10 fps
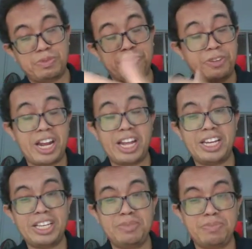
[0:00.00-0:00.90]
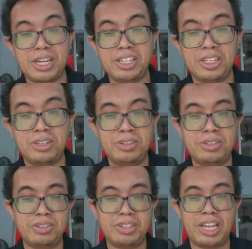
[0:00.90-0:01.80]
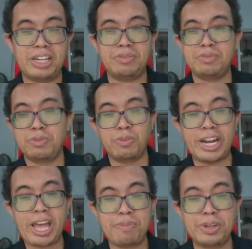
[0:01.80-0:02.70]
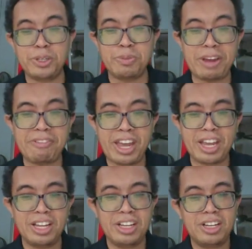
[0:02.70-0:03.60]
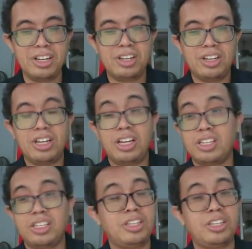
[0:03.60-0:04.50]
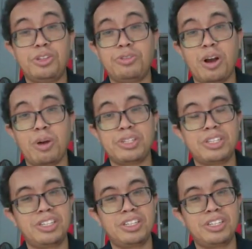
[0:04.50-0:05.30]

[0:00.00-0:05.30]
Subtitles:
Fernandez, but and what happened to my rank? Dropped.